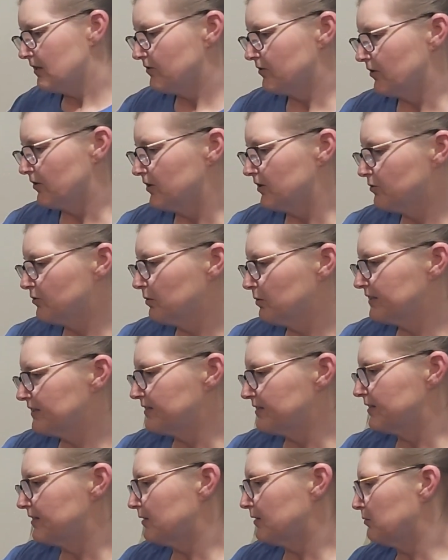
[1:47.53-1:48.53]
So this
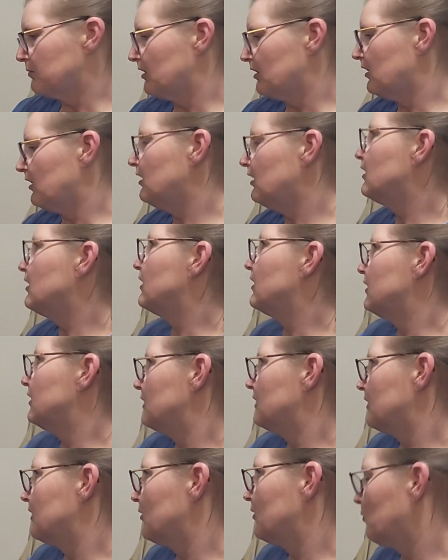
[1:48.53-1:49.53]
one's double,
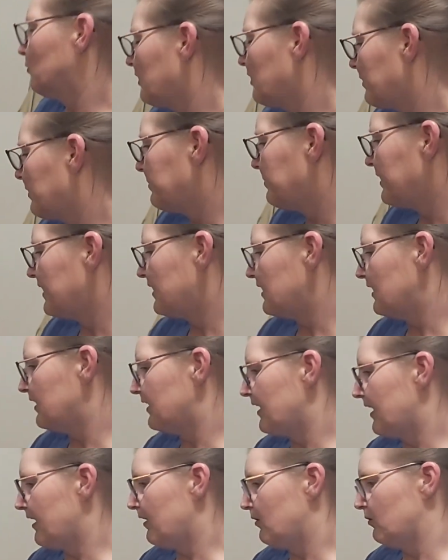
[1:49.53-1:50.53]
and the one I'm
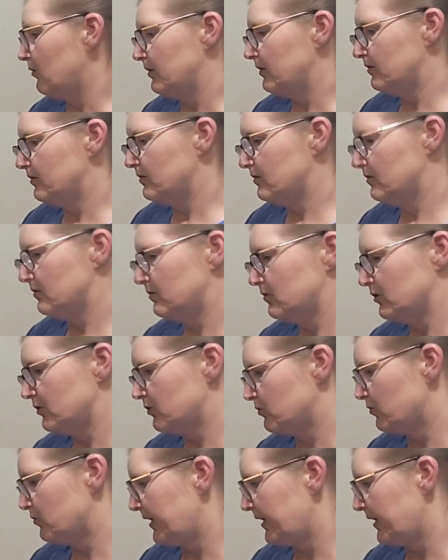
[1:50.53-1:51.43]
making now is just